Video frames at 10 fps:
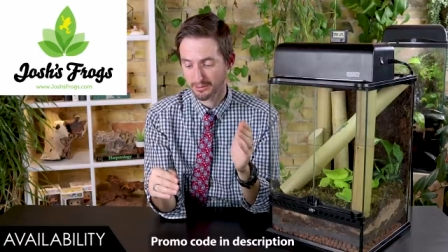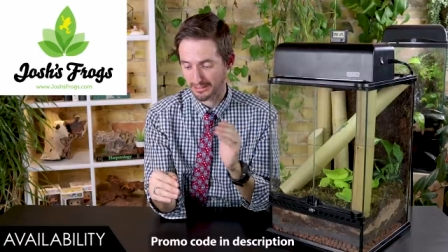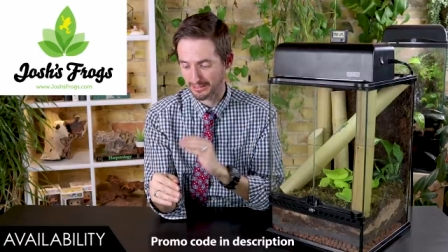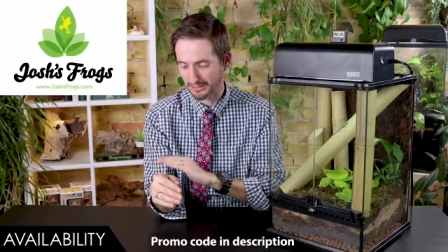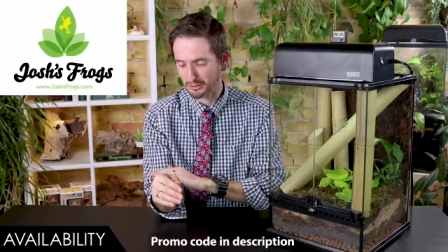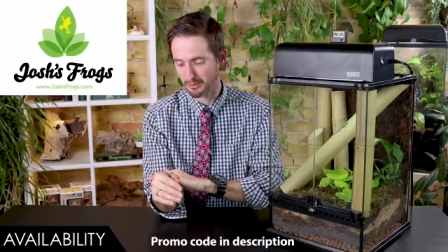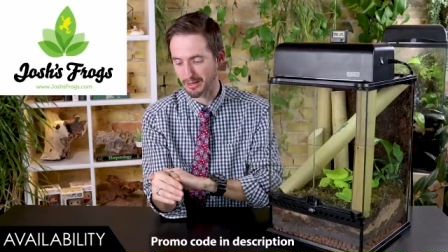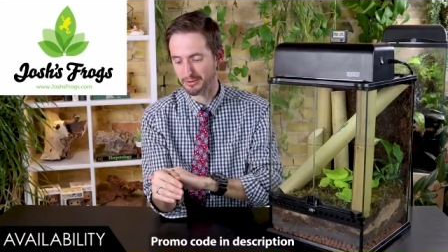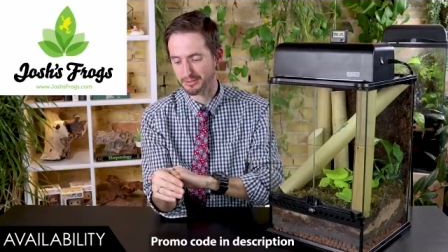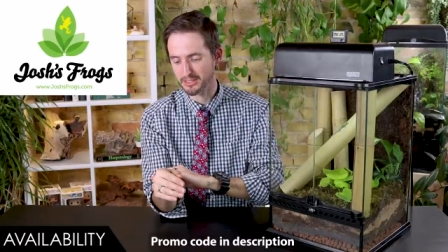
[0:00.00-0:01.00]
as you're
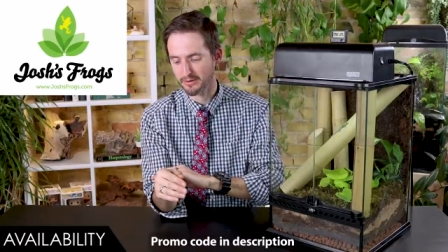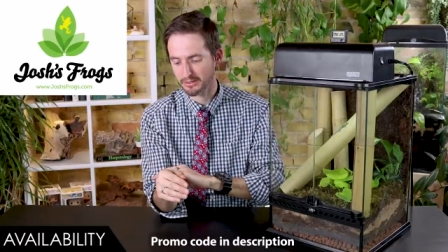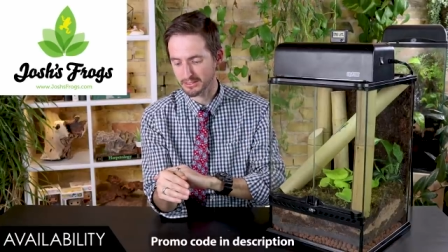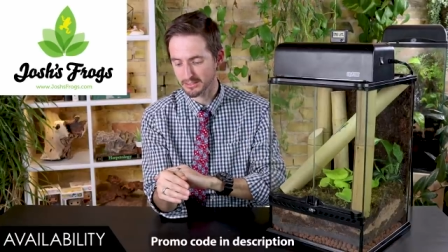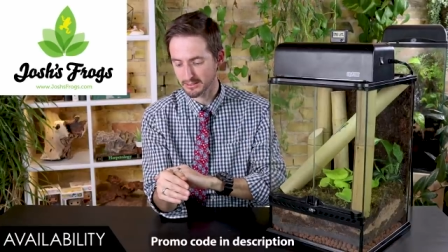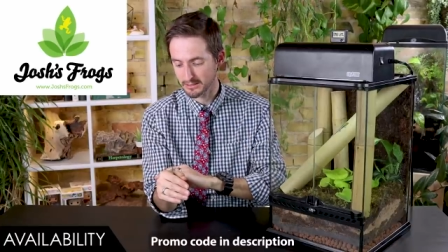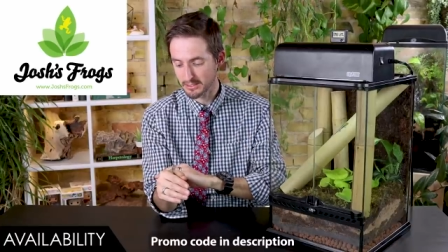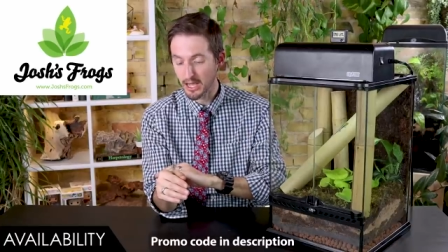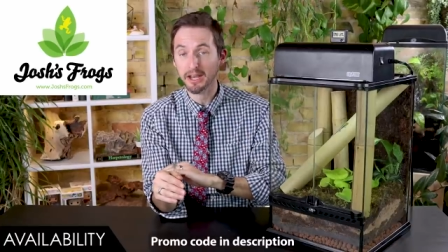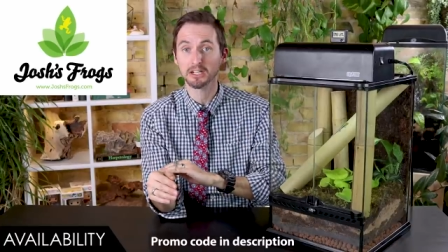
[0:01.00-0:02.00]
about to discover, this is
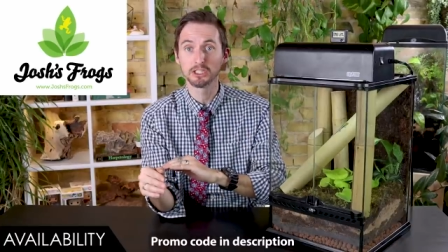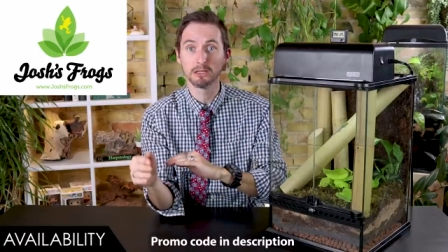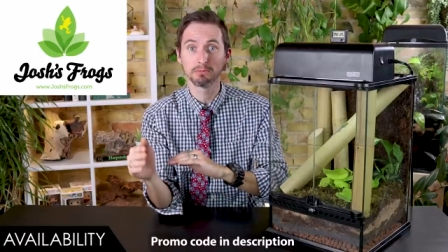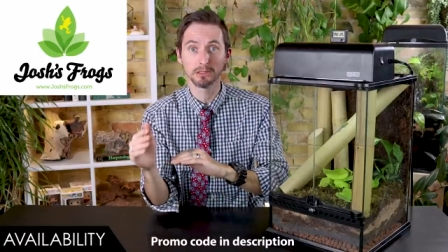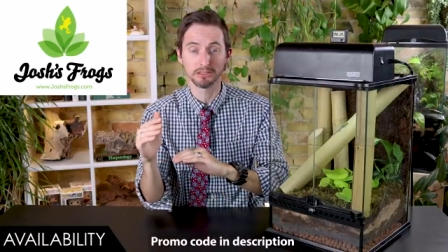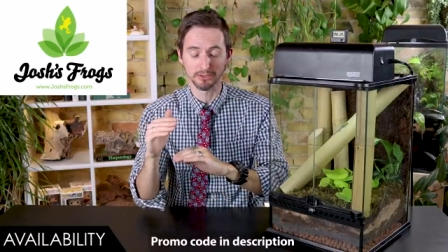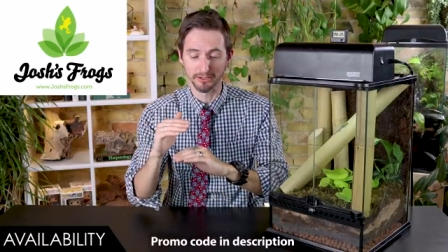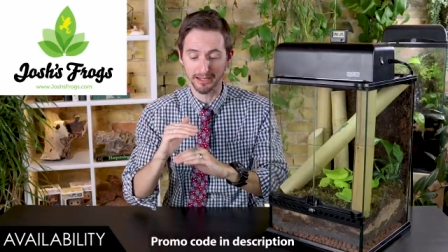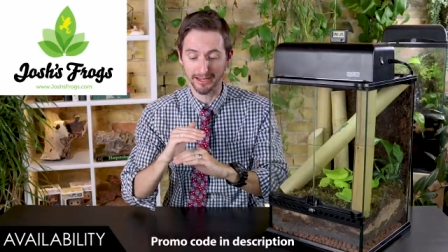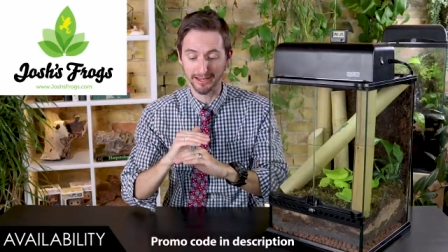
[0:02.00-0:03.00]
not a cheap
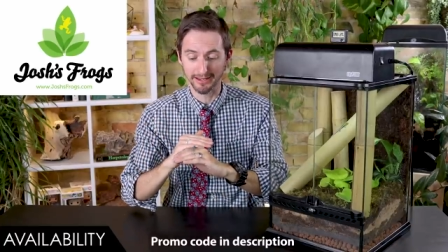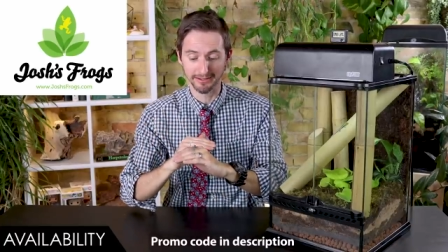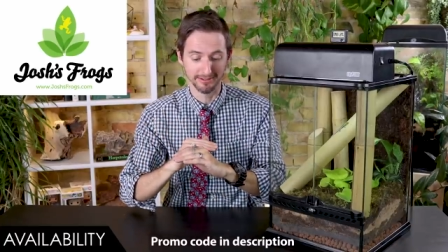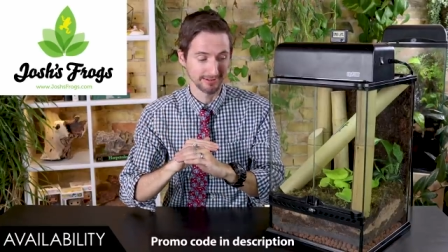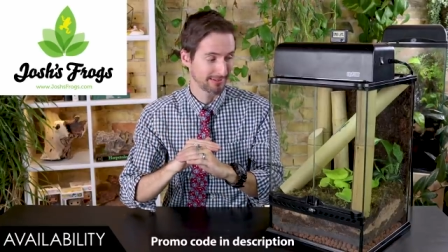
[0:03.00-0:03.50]
lizard, and